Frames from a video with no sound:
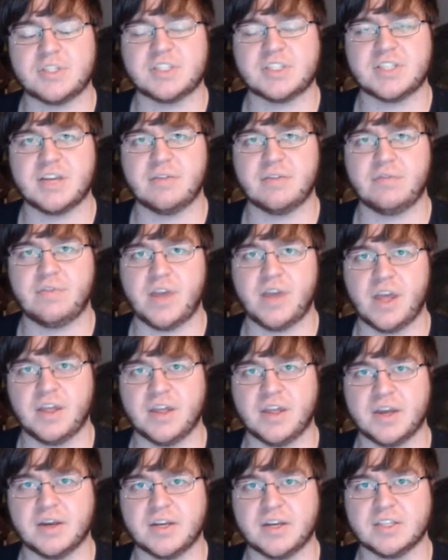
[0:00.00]
say
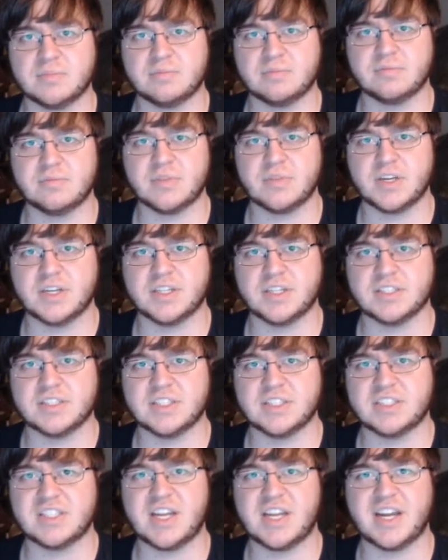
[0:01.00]
failing because because
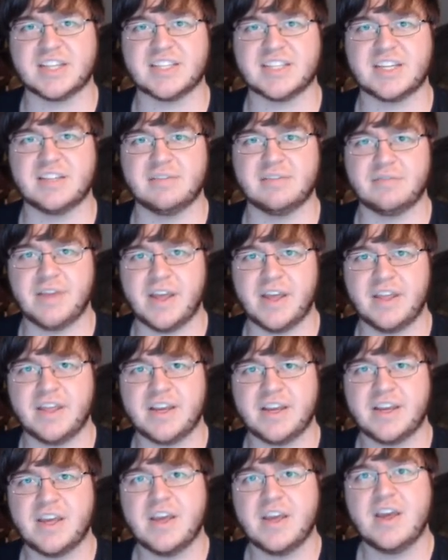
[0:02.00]
it's not exactly
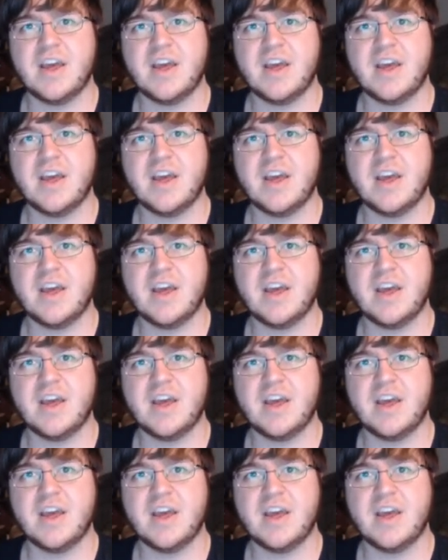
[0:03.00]
failing.